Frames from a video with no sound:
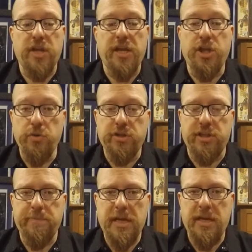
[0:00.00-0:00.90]
It used
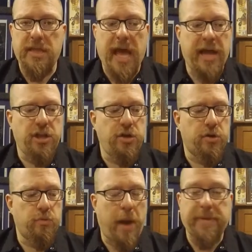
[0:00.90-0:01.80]
to be that your
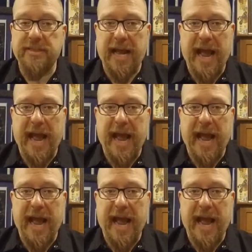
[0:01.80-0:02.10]
weapons got